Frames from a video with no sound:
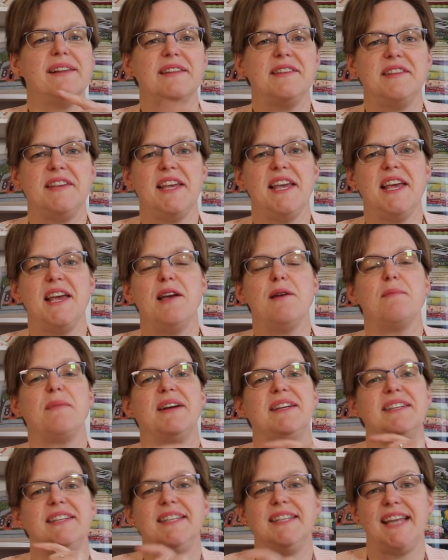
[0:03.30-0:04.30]
seeing
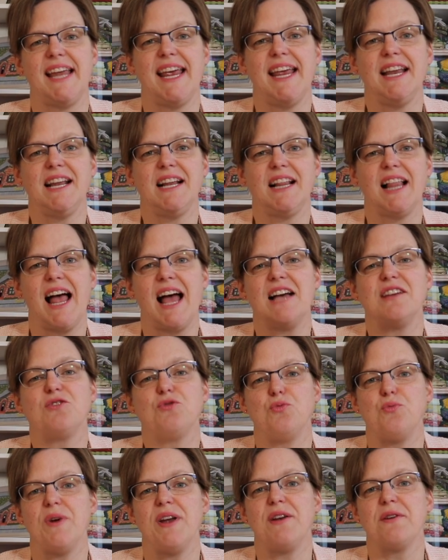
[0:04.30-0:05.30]
my stained
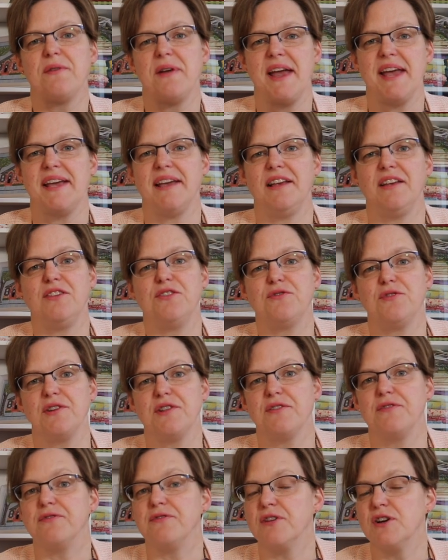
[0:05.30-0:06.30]
glass window hangings for
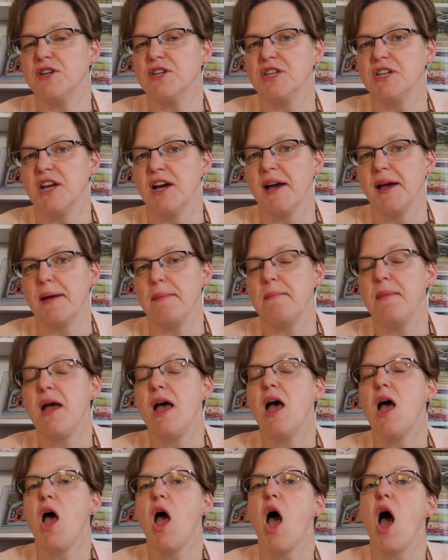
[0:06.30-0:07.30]
the first time,
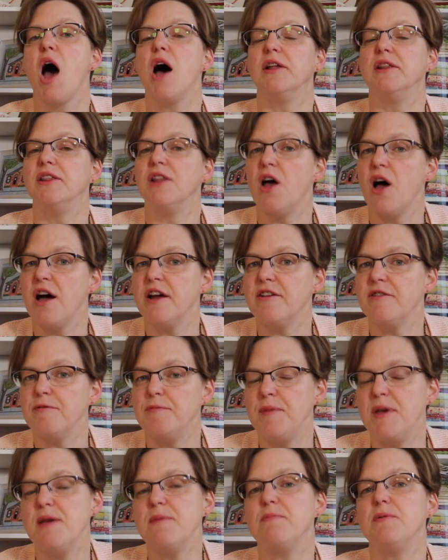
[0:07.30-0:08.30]
a lot
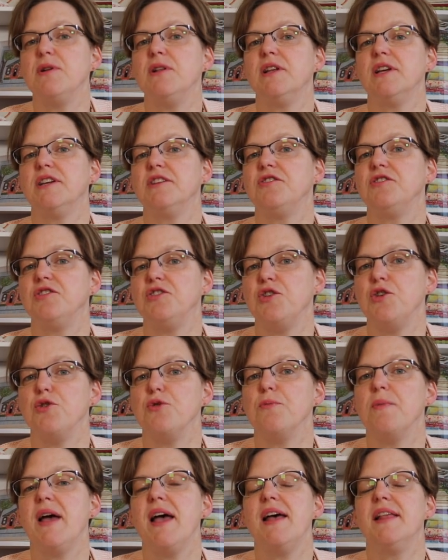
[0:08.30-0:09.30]
of people
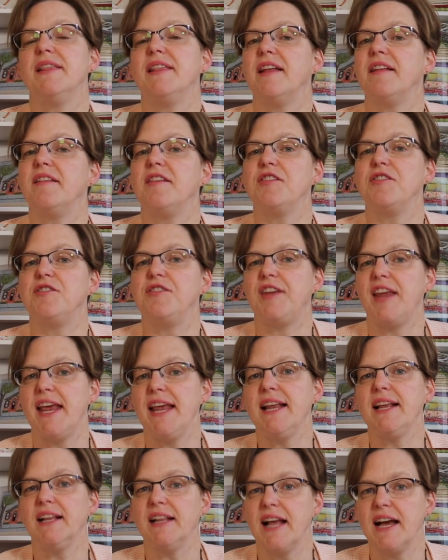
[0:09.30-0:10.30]
assume that the
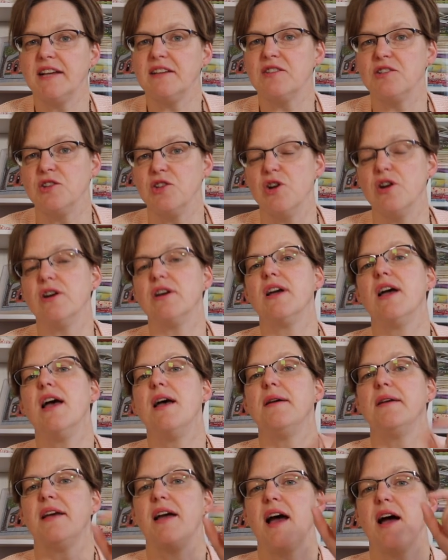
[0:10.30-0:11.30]
stained glass look
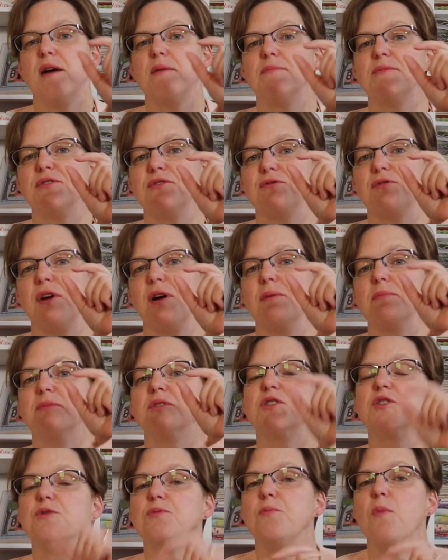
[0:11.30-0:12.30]
comes from
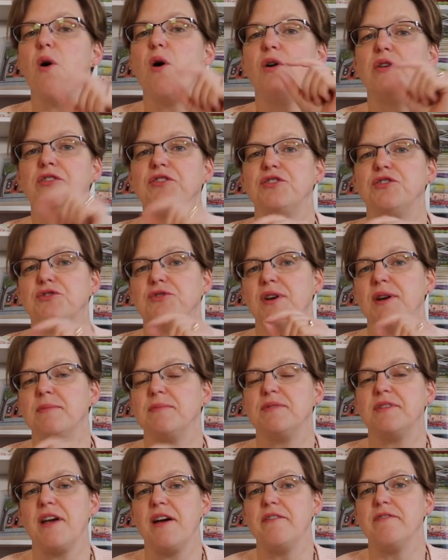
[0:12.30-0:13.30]
small
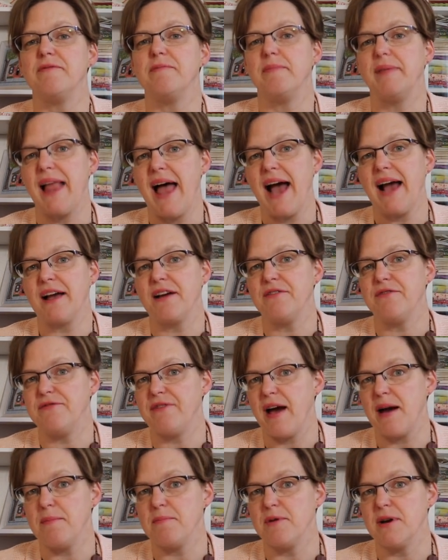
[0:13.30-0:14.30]
strips of black
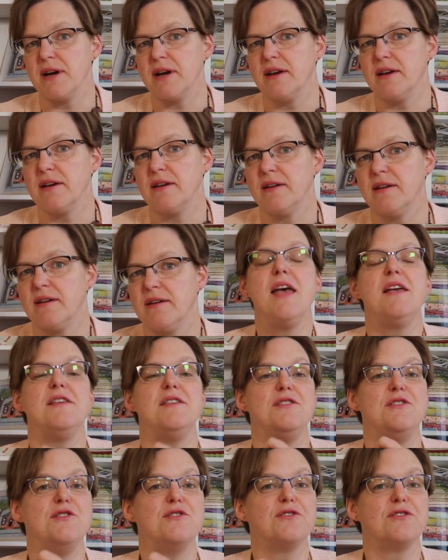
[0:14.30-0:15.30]
fabric.
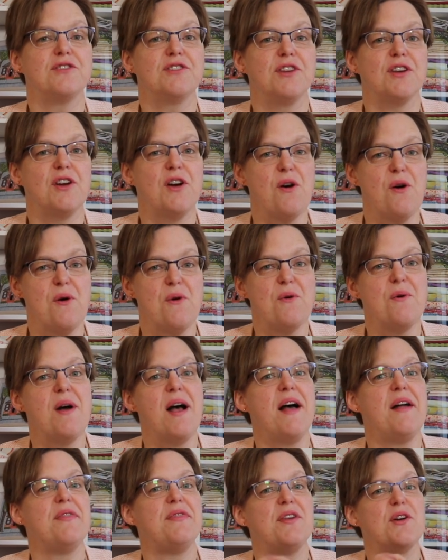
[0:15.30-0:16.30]
Years ago,
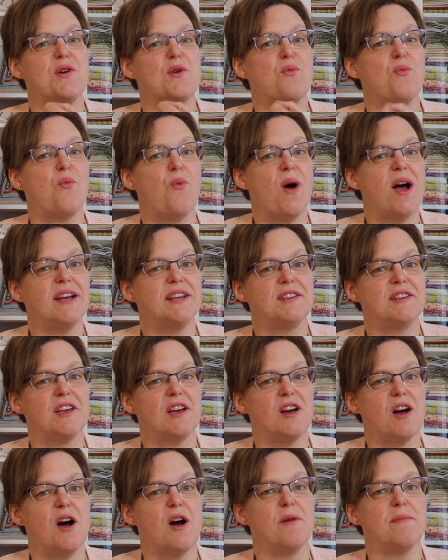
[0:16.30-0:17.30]
there was a
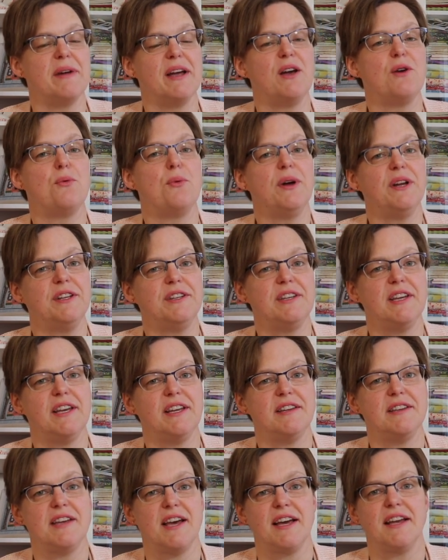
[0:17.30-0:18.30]
common
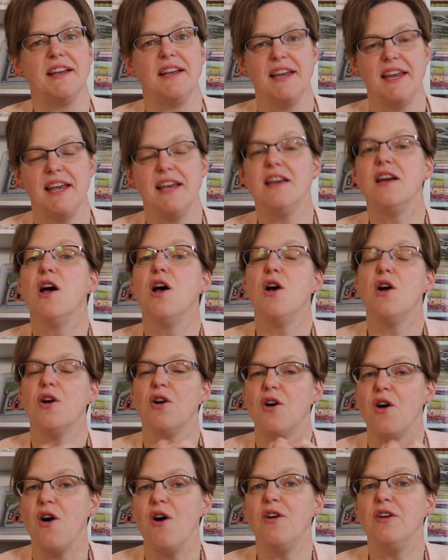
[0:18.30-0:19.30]
quilting technique
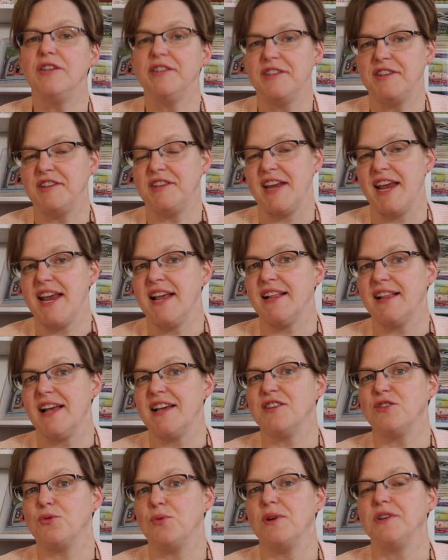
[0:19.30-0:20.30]
called stained
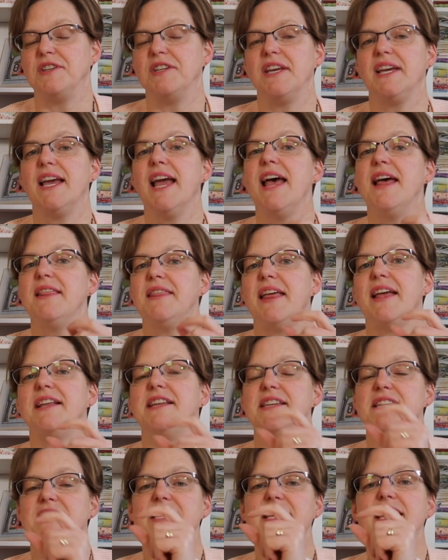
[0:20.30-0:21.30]
glass quilting
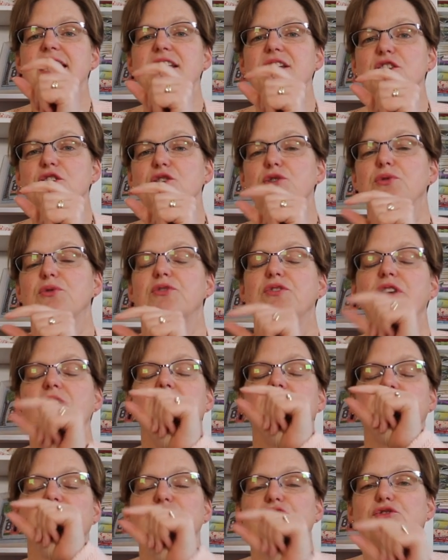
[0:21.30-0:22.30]
that did use
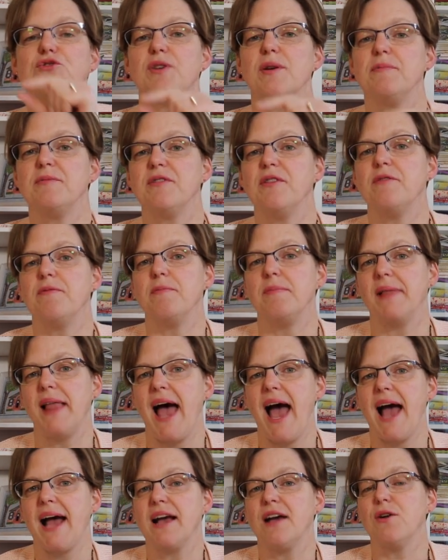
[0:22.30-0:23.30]
strips of
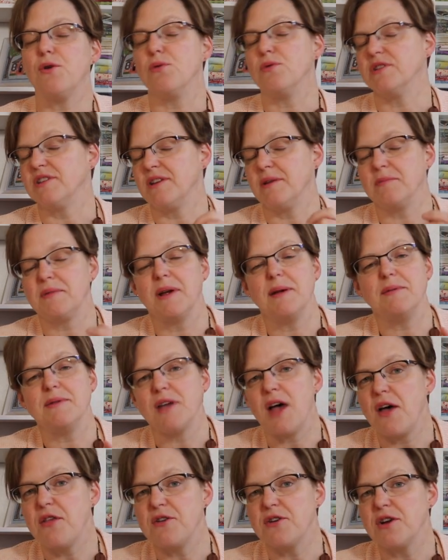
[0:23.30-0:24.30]
black or sometimes
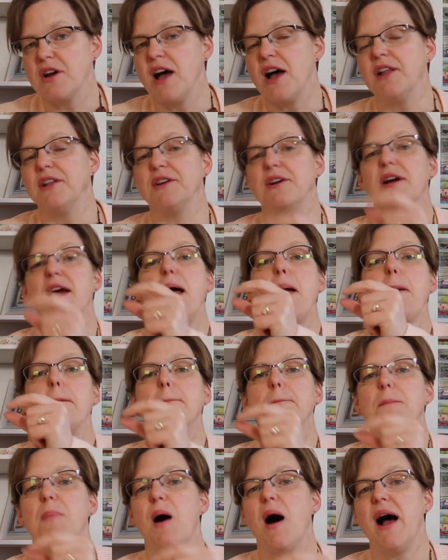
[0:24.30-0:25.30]
other color
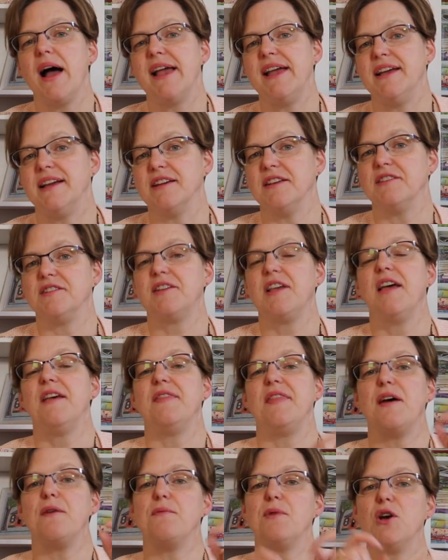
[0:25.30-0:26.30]
bias
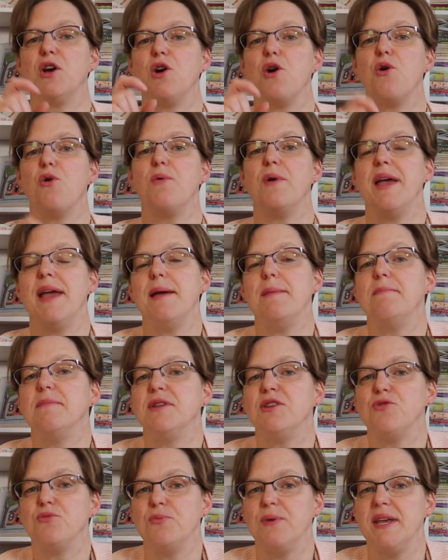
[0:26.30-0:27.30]
that would go in
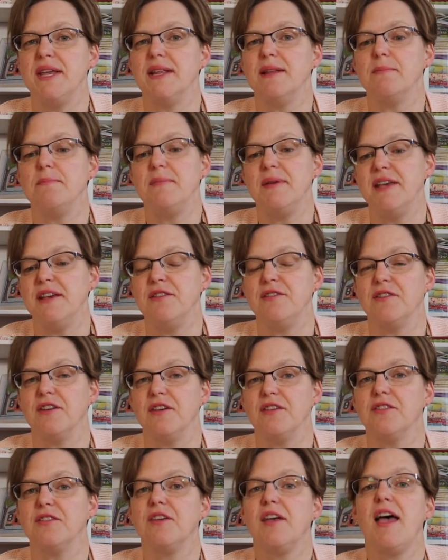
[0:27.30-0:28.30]
between the
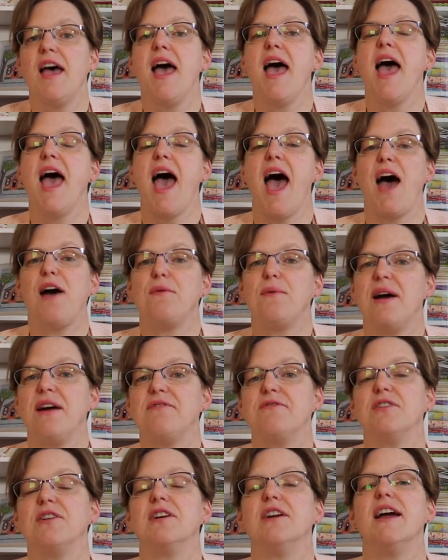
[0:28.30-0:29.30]
pieces.
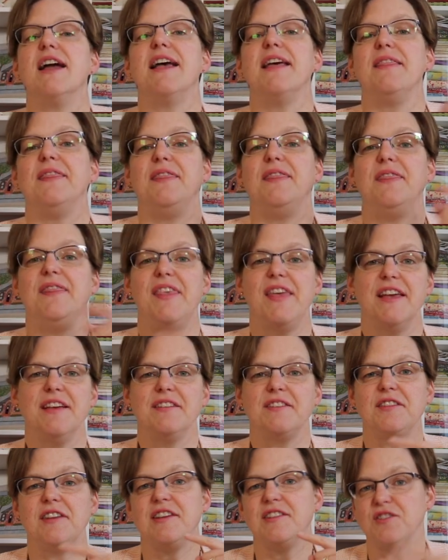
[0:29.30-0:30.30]
However,
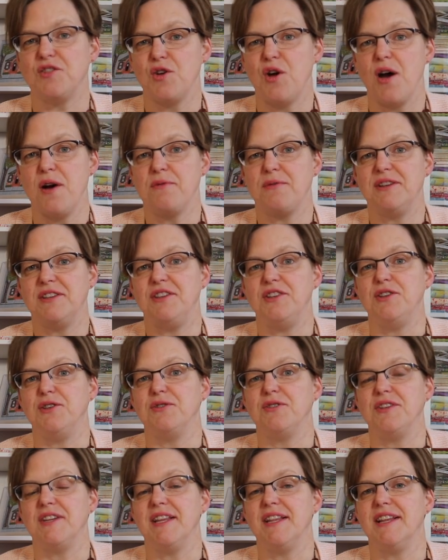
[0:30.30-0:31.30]
this is not what's
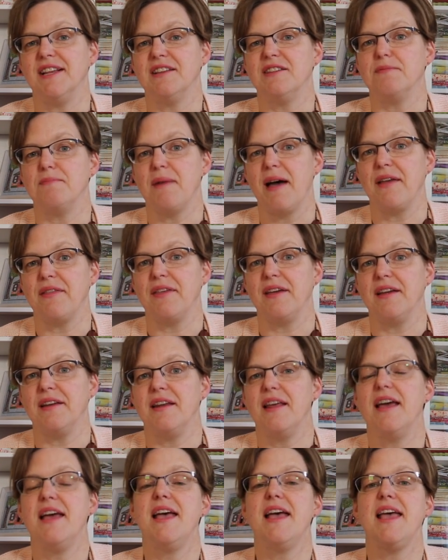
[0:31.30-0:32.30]
used in this
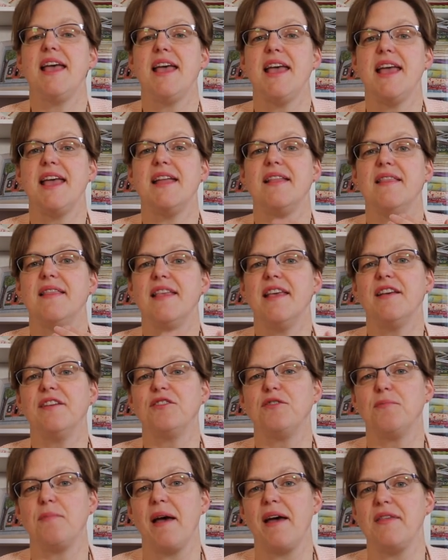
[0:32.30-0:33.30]
method. In
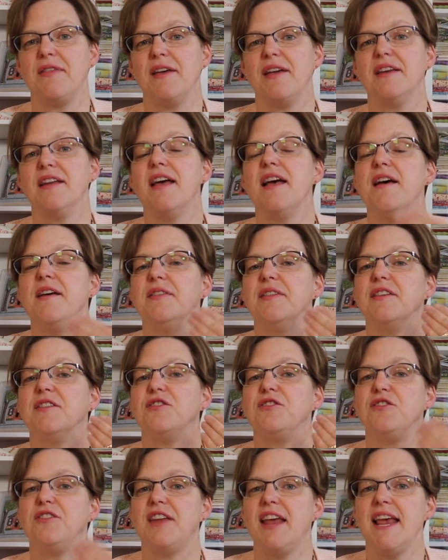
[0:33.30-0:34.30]
this method, the
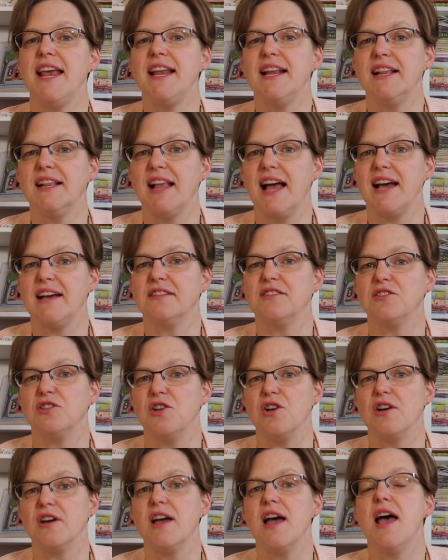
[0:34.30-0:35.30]
stained glass
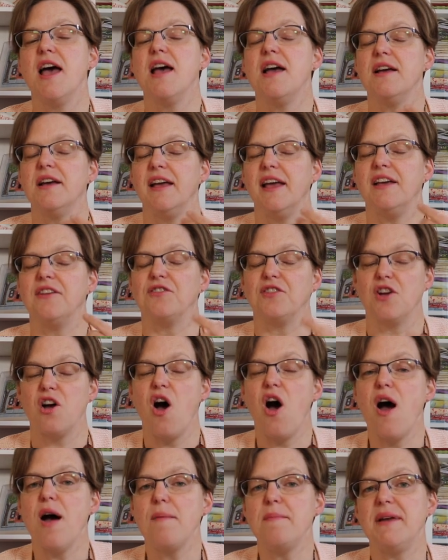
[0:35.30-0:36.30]
look is a
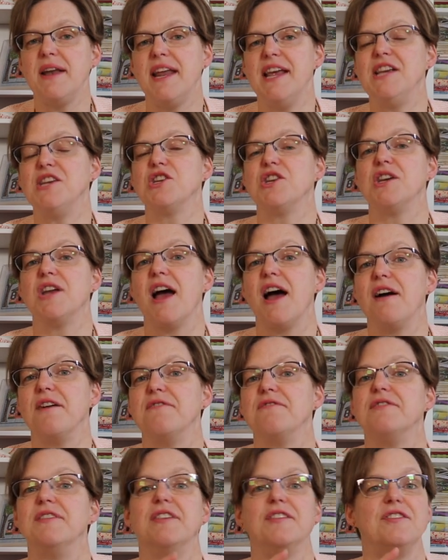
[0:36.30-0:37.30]
combination
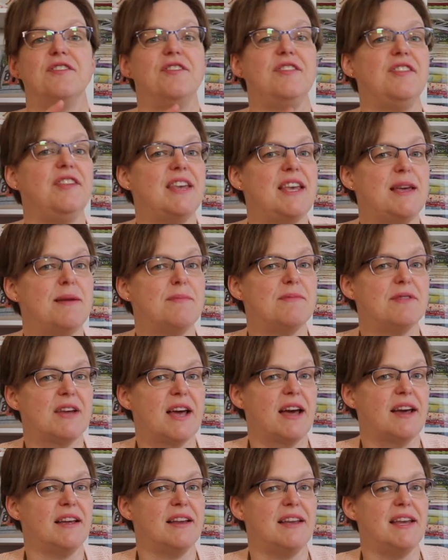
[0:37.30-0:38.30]
of the seam
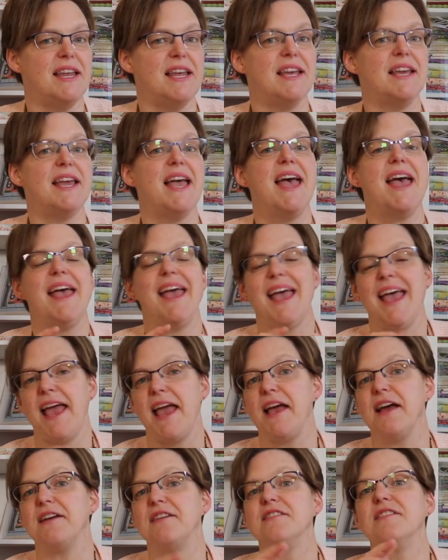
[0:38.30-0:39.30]
technique
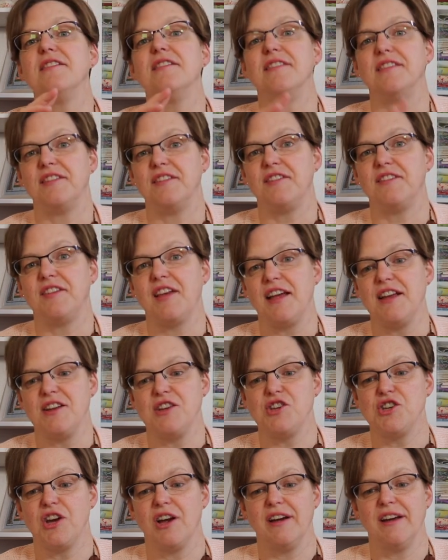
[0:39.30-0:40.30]
and the
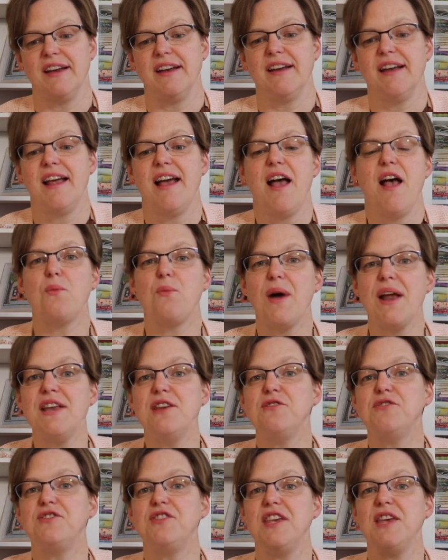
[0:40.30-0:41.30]
sunshine. When
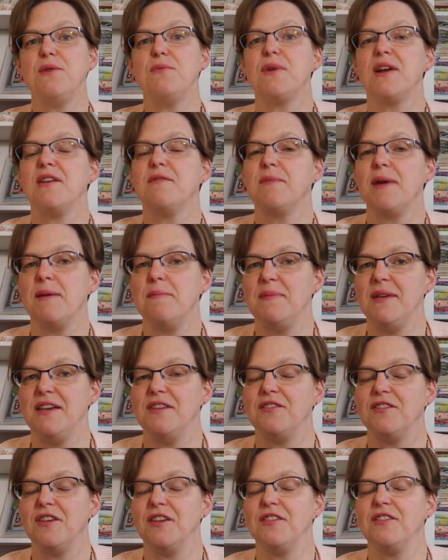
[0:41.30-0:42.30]
you see one of my
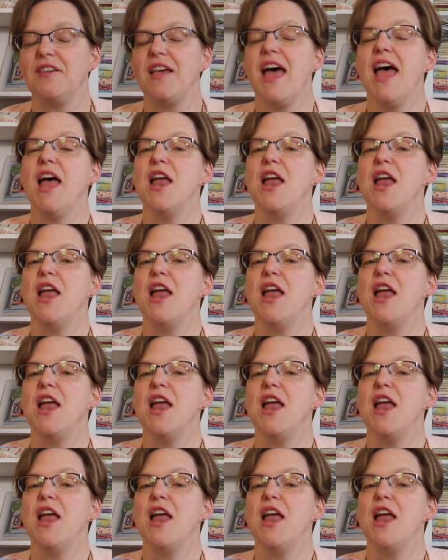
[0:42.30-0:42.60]
pieces